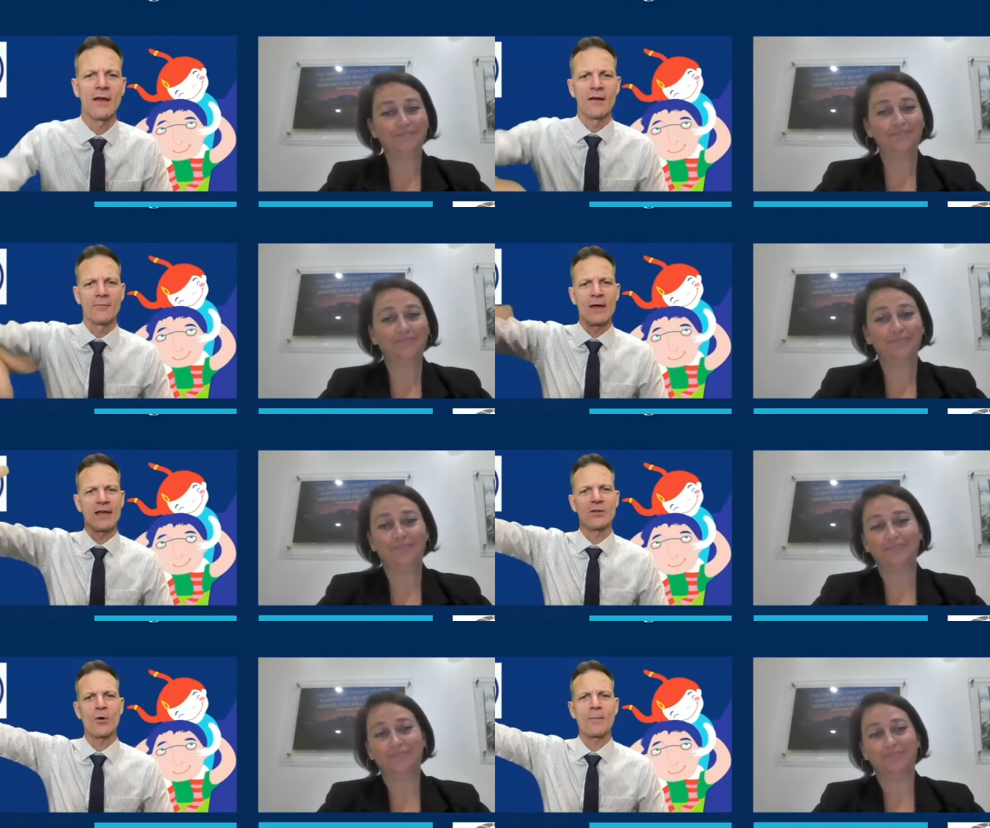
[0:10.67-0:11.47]
Speaker 1: Megan,
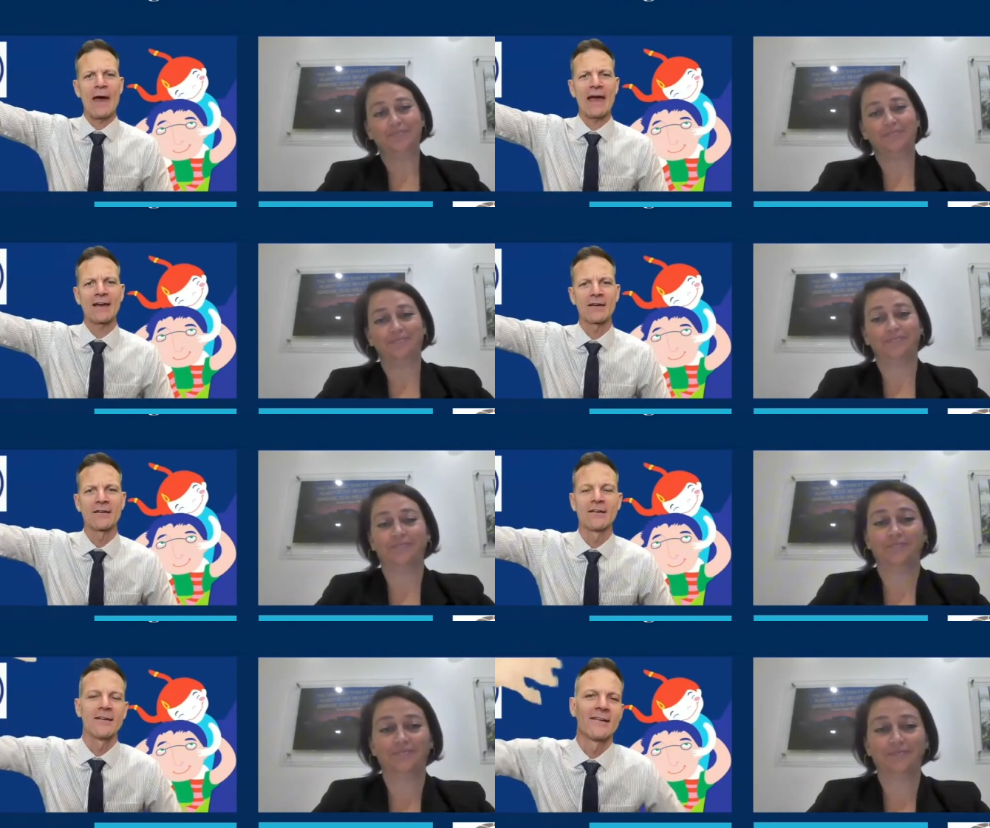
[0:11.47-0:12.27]
you are back.
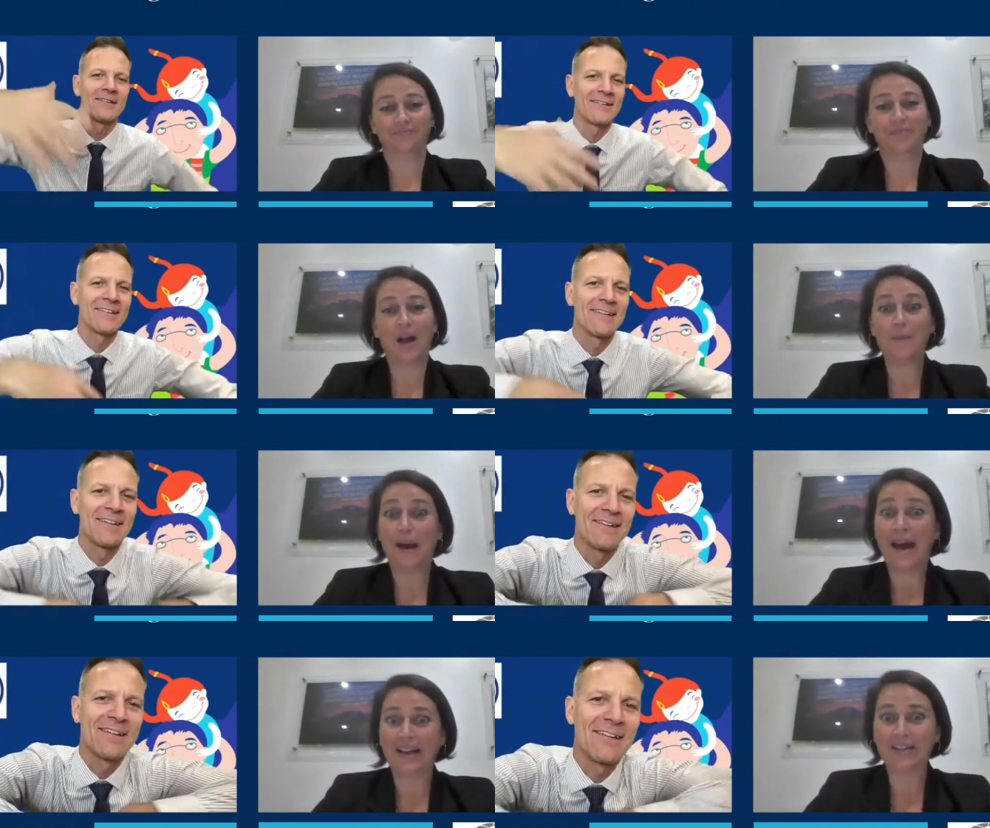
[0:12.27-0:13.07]
I'm
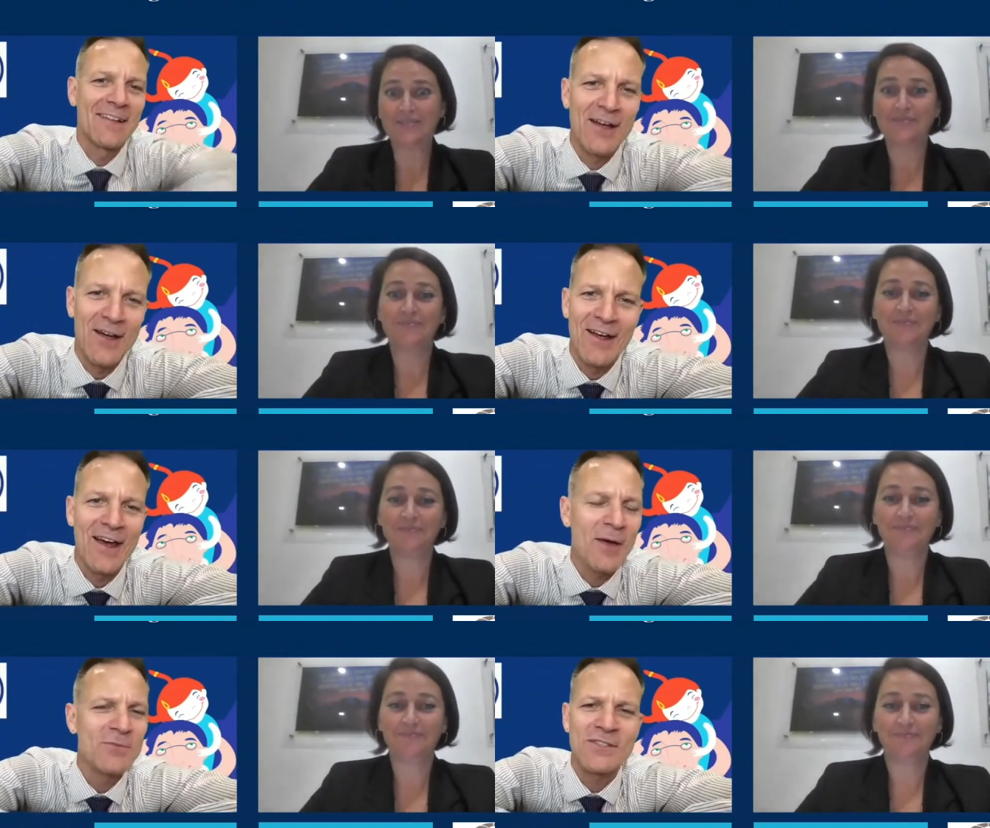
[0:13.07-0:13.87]
back.
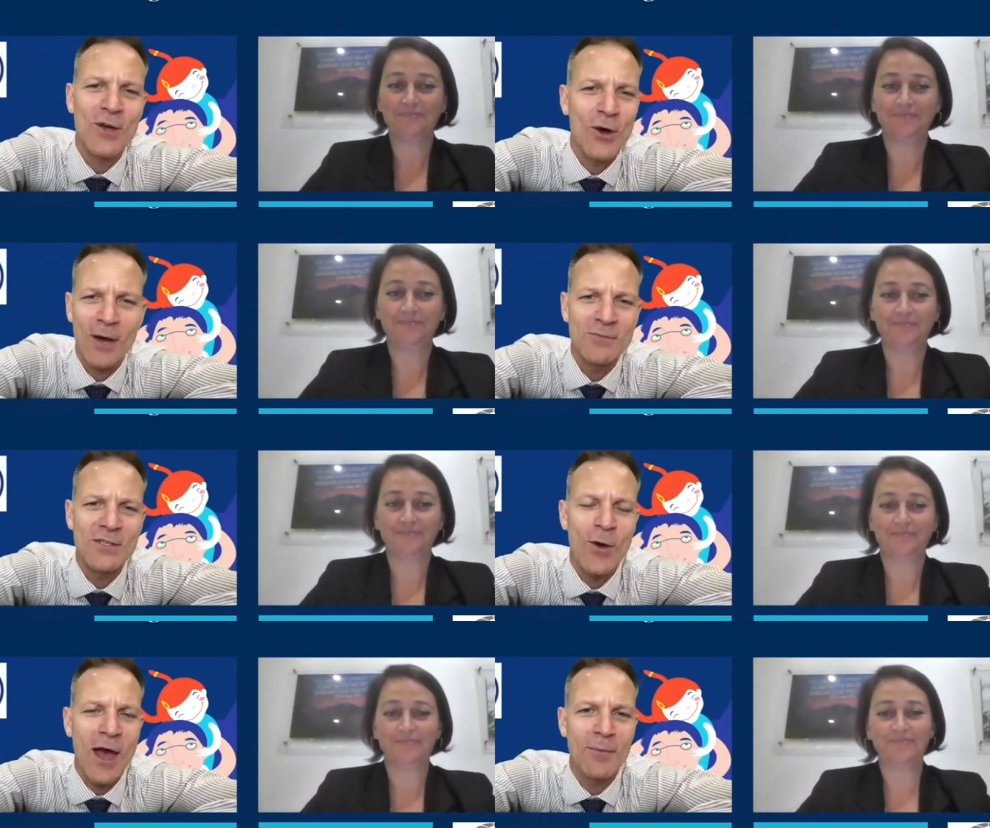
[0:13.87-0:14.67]
I'm so I'm
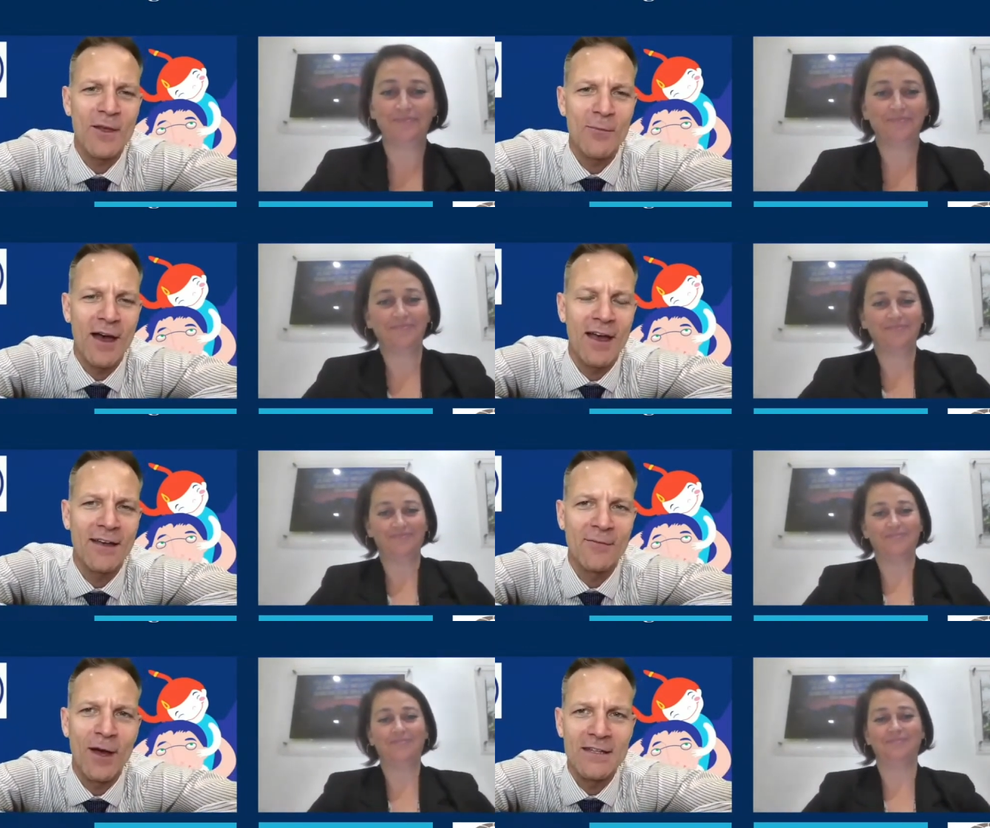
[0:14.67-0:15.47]
so happy that my
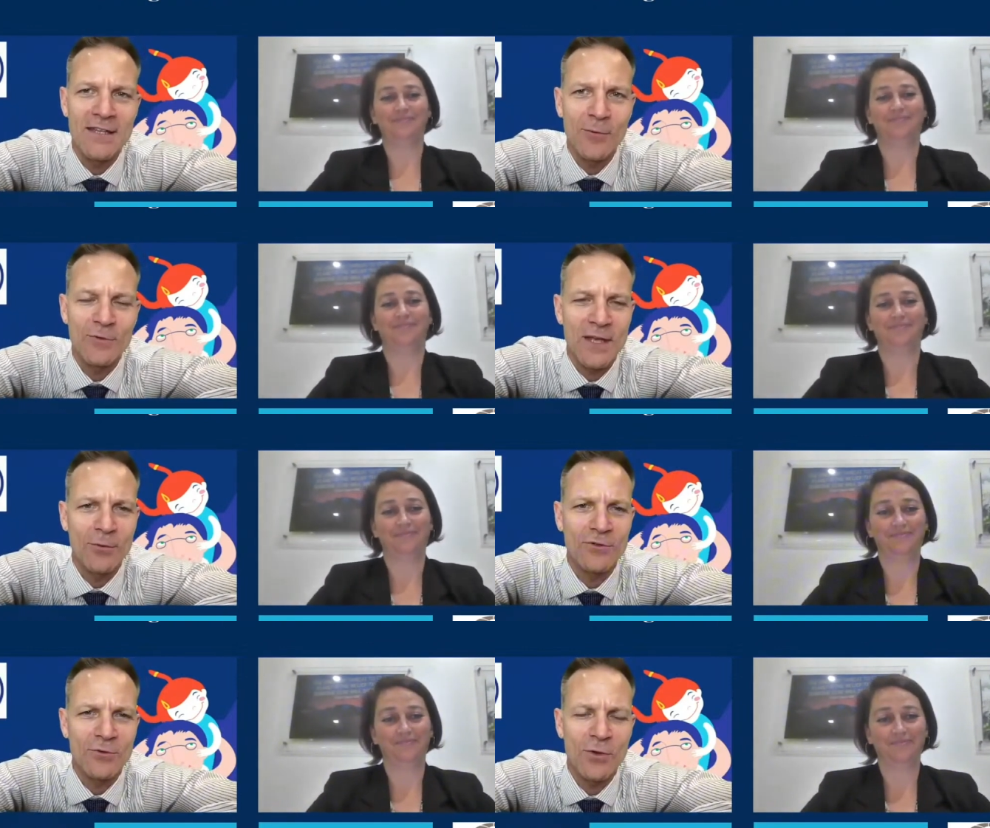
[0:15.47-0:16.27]
my team was able
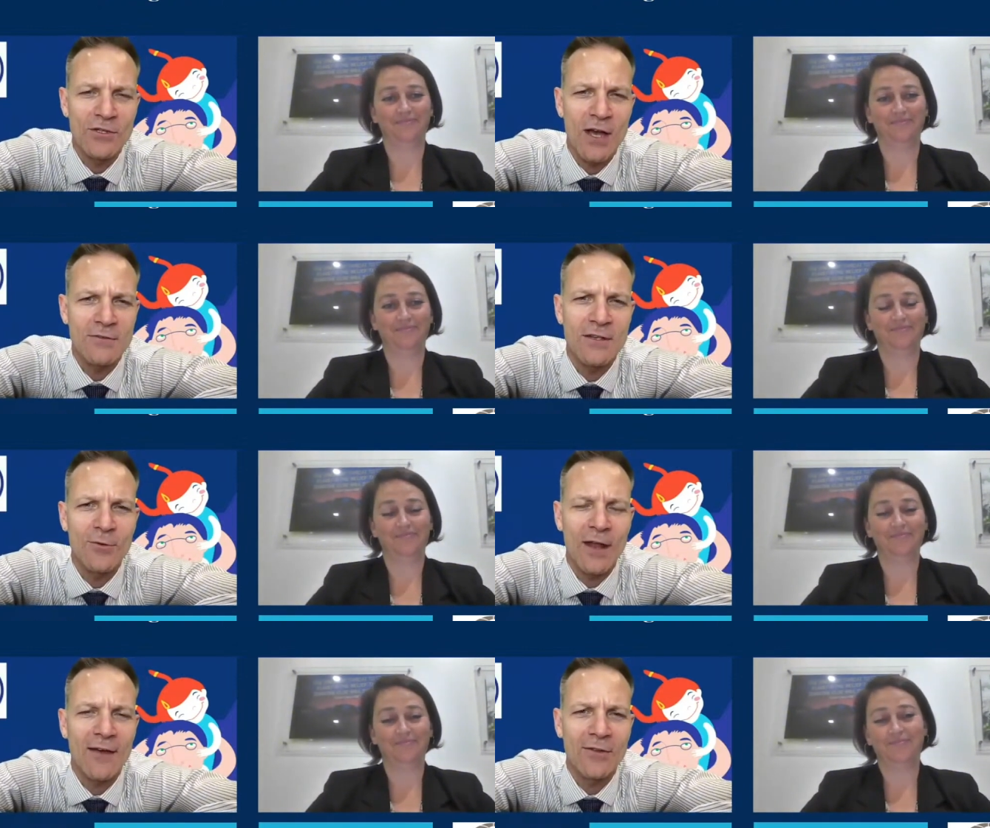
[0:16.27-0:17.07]
to reach out to you
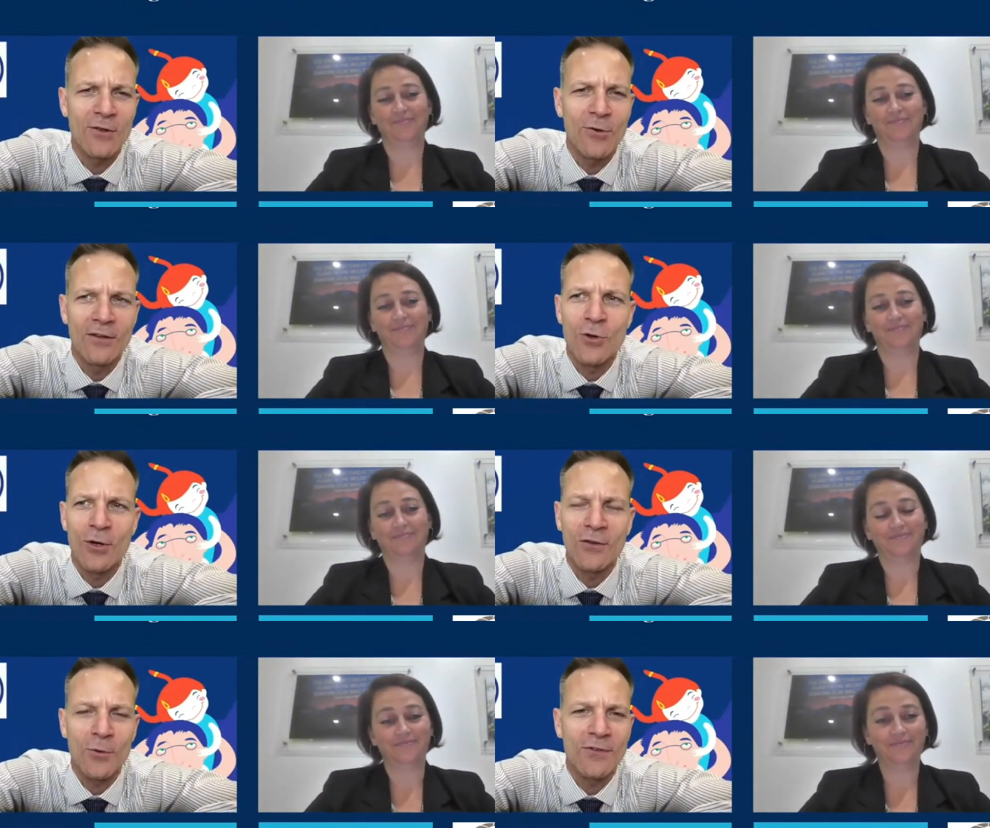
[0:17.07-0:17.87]
and have you uh, join
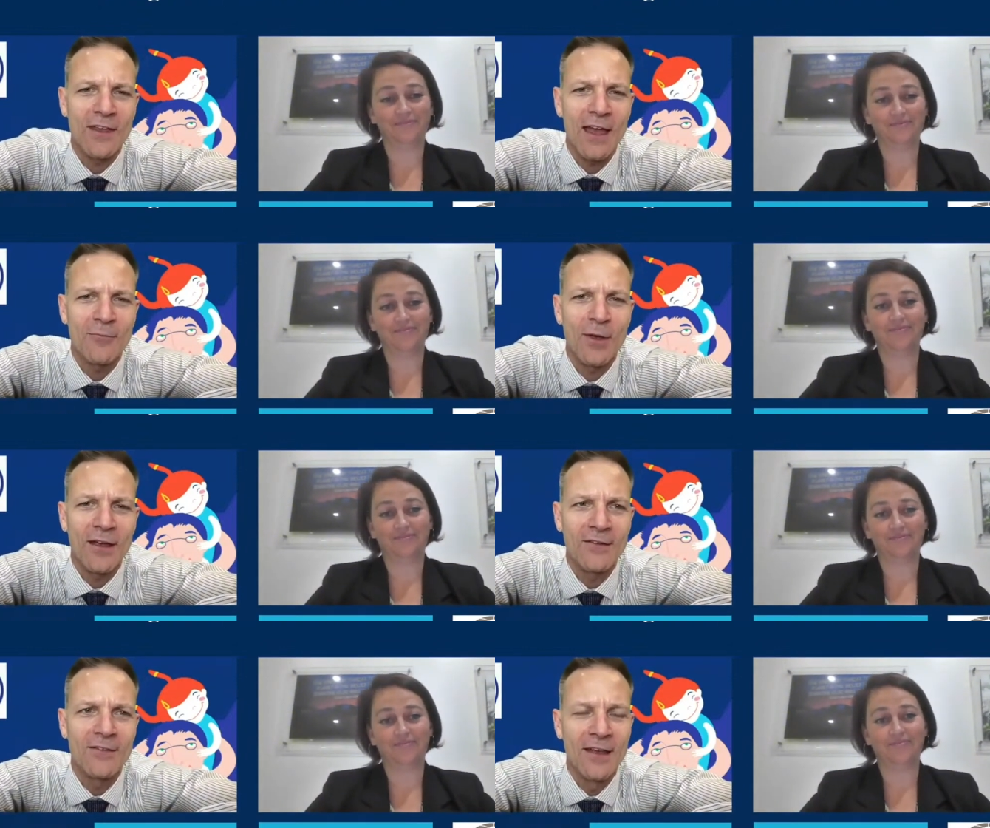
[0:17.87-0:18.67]
us once again because